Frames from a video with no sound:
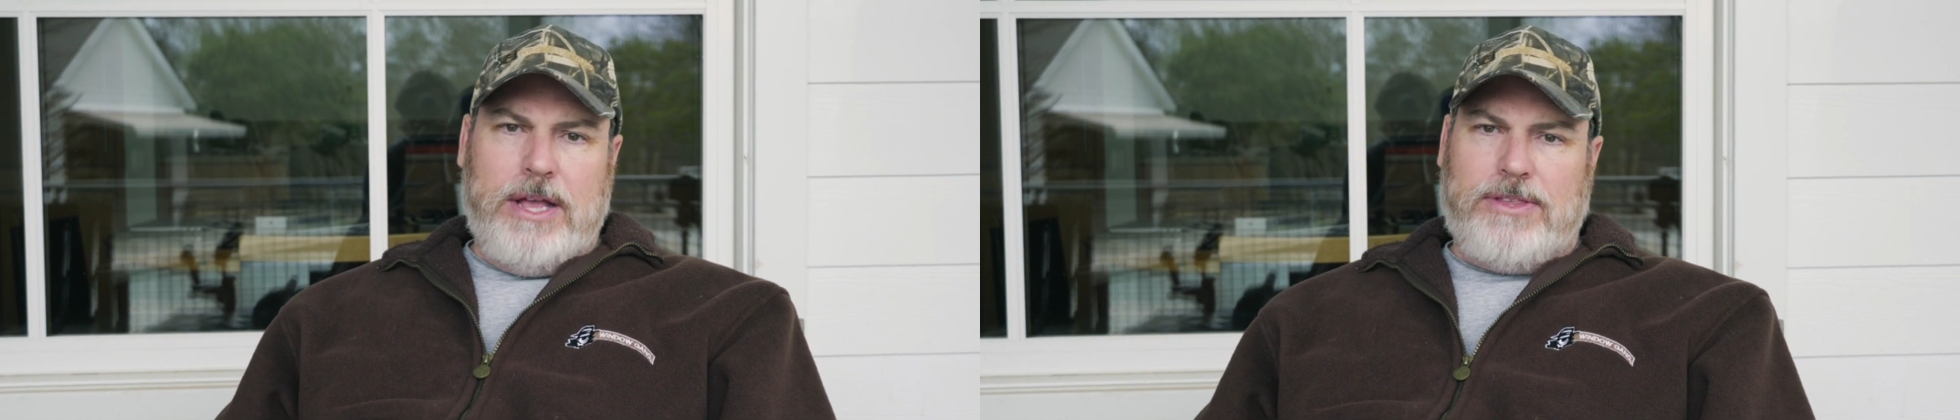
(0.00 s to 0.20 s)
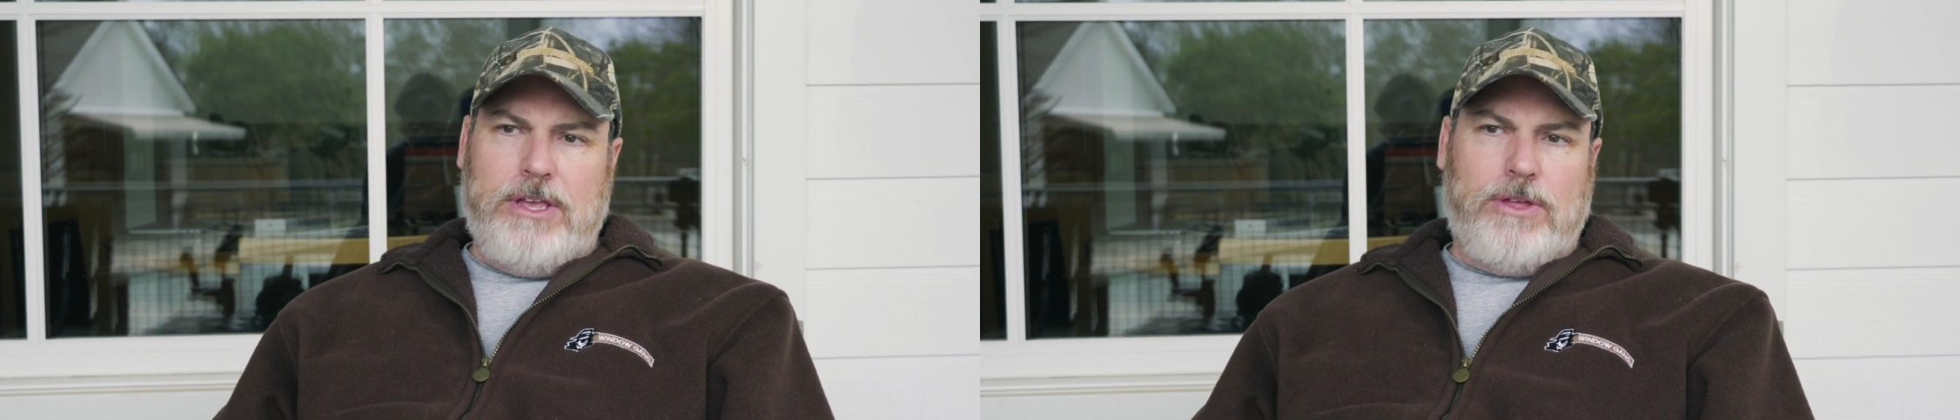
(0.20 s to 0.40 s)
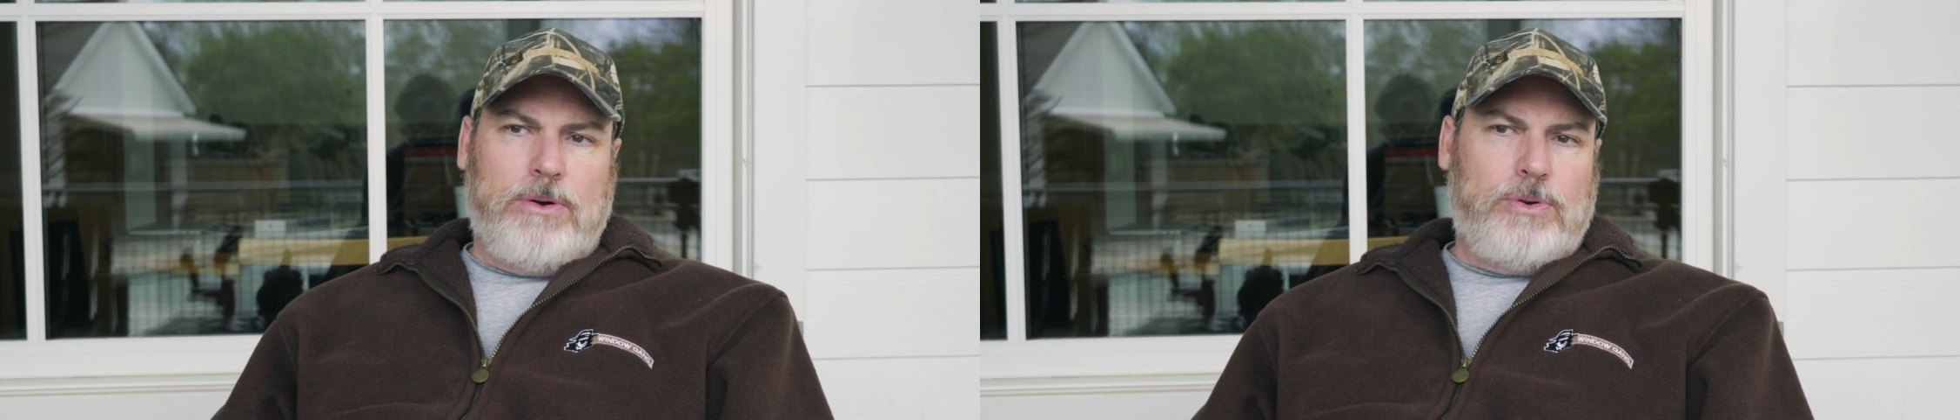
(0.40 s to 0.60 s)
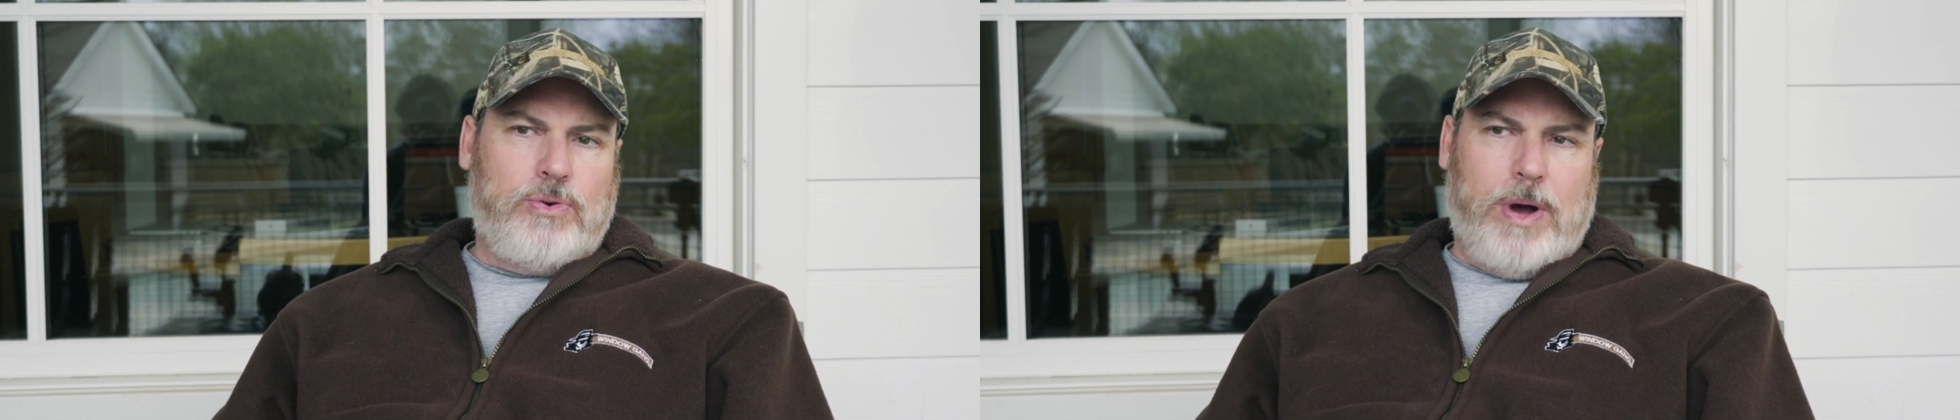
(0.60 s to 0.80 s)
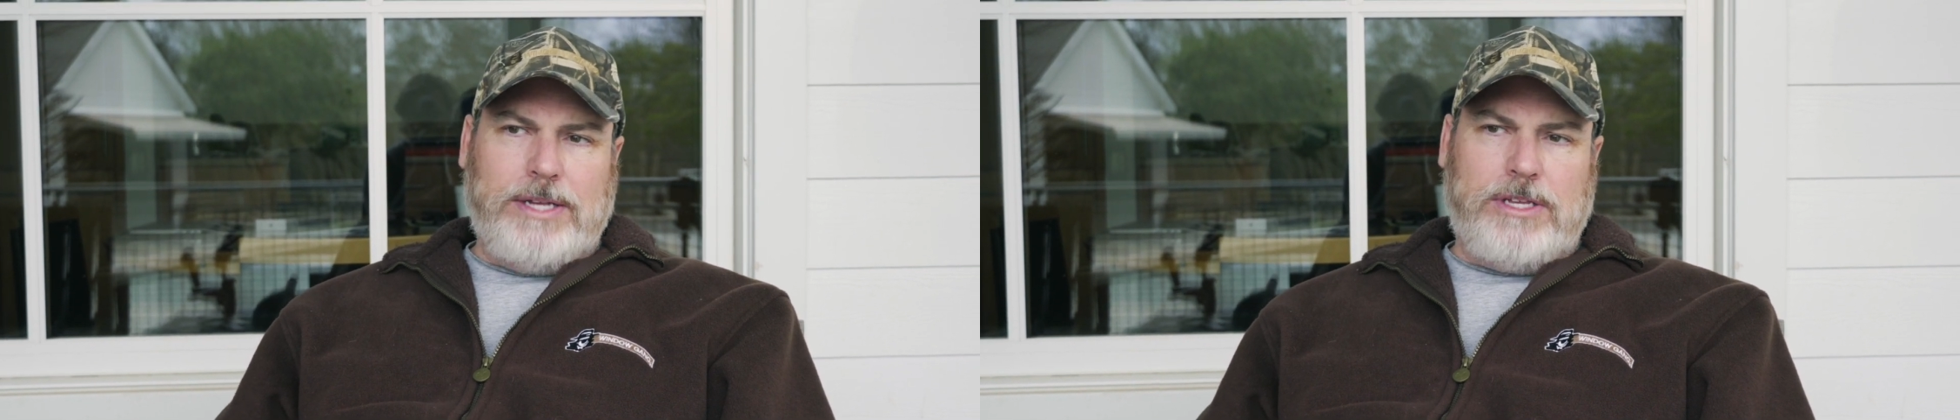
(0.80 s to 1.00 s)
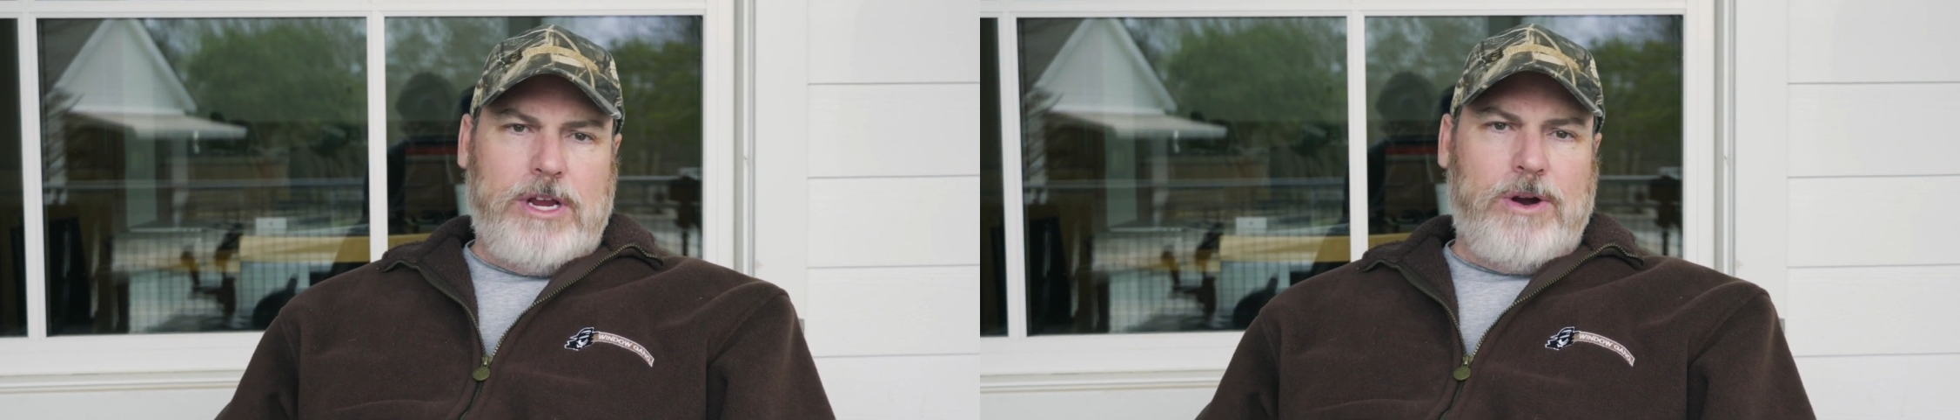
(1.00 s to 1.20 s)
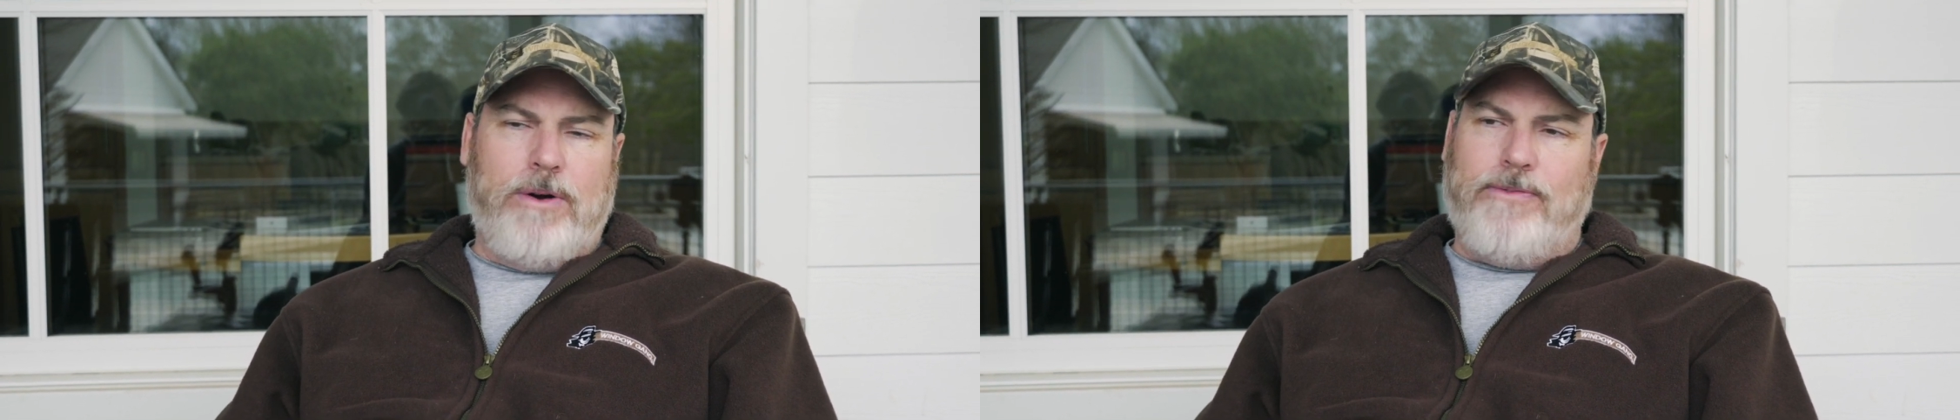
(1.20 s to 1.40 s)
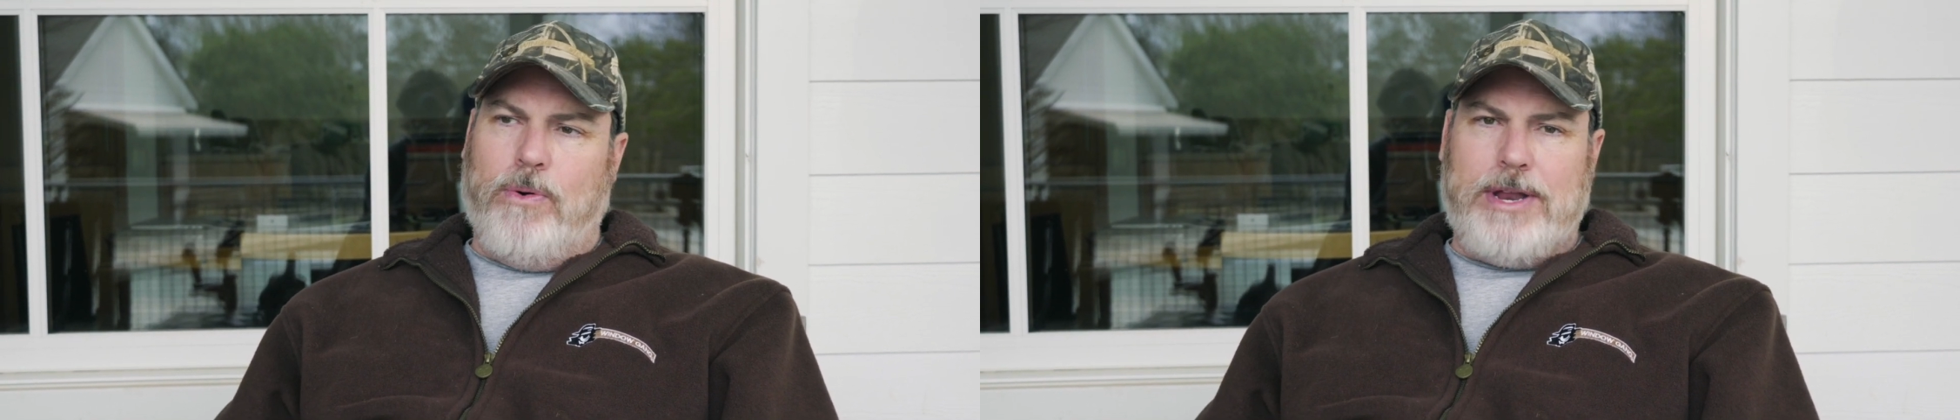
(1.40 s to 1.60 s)
It's either twice a
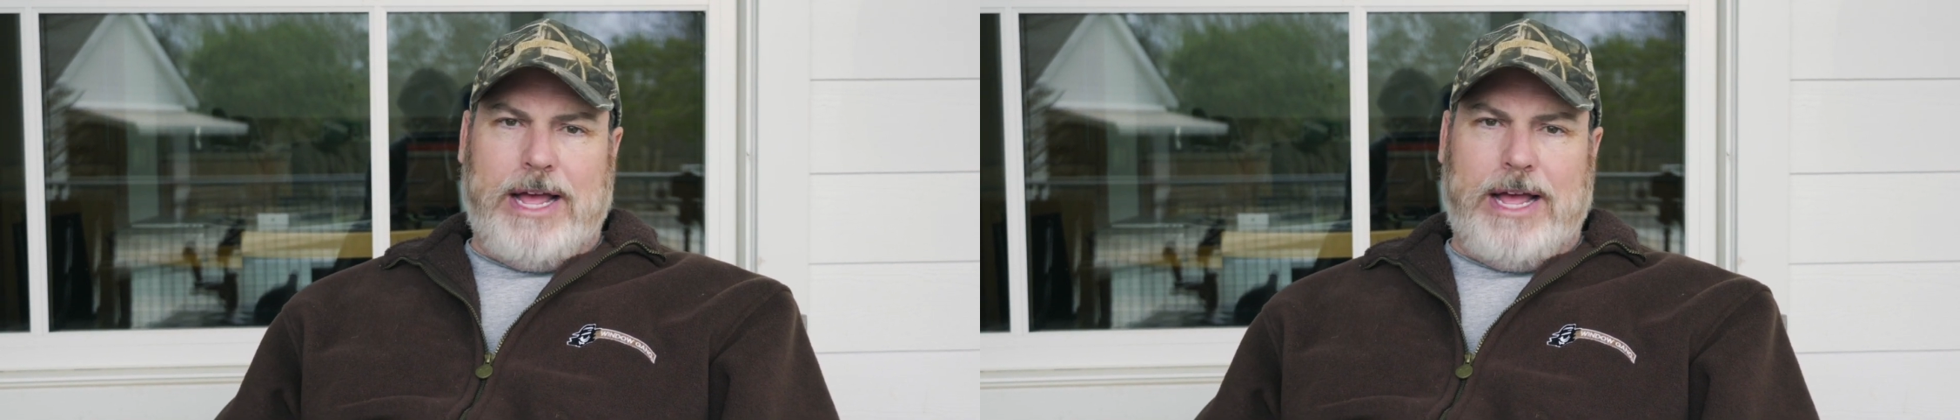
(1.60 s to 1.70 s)
year or 4